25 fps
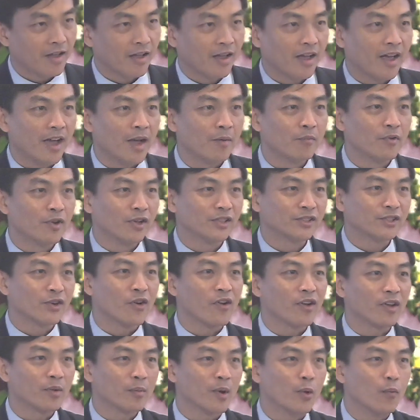I'm not
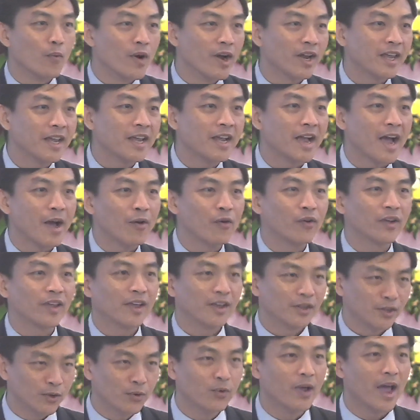talking about working out, okay?
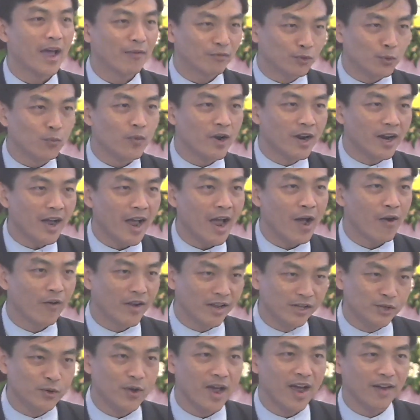You have to work out
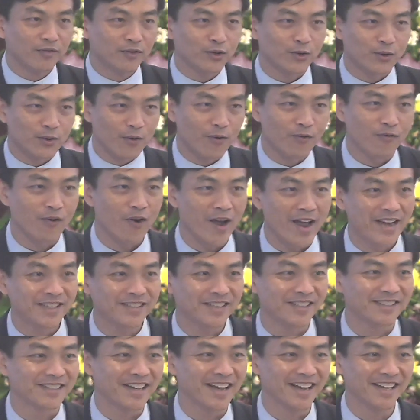and you have to go for
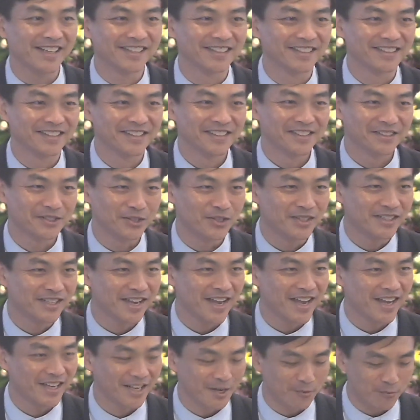exercise. Don't
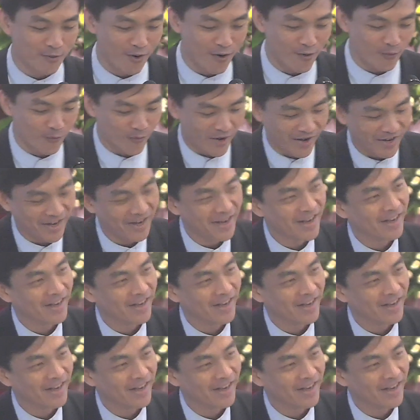take it the wrong way.